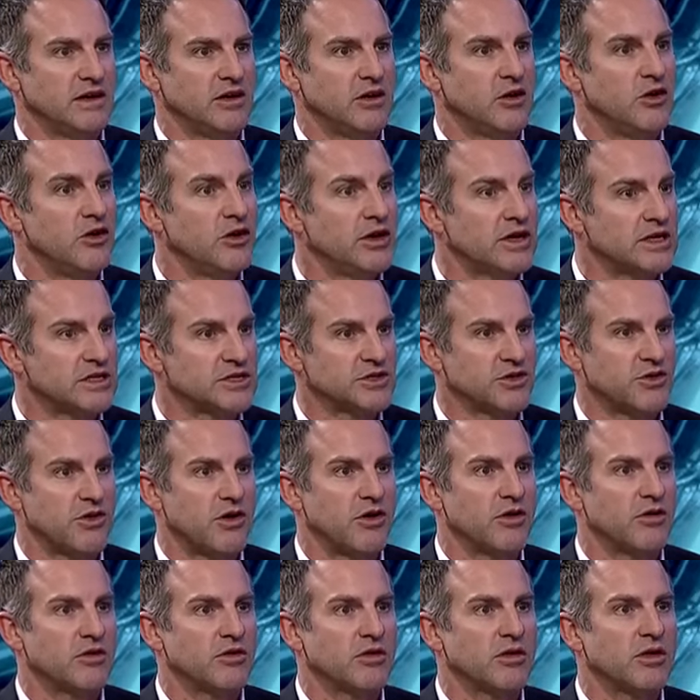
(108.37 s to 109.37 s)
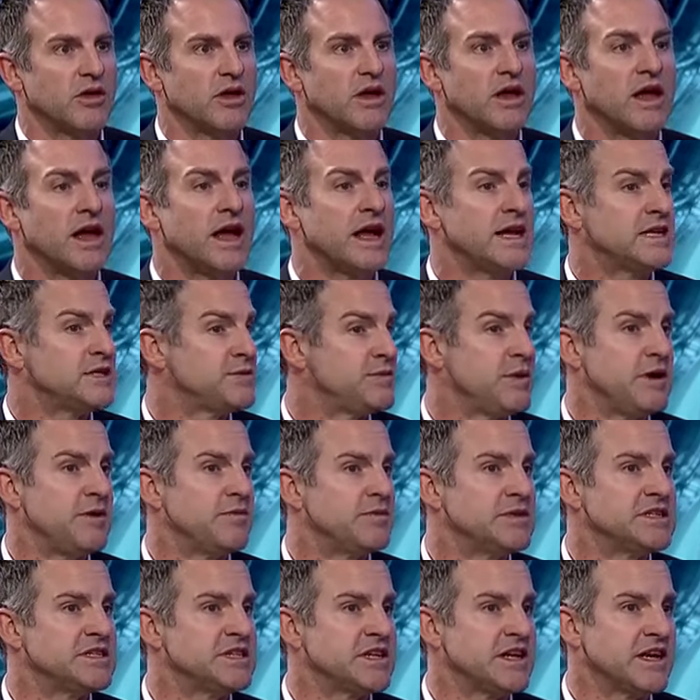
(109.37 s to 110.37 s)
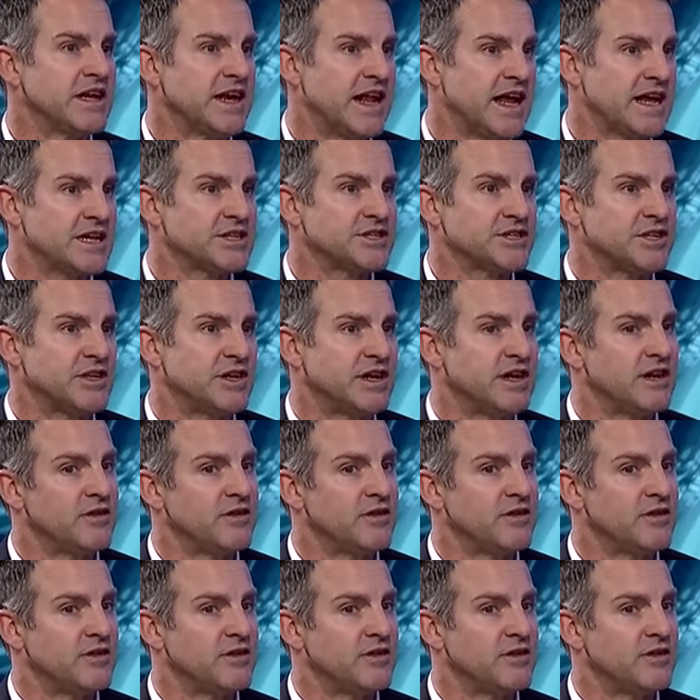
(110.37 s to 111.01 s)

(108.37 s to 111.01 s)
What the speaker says: earnings growth has been missing in action.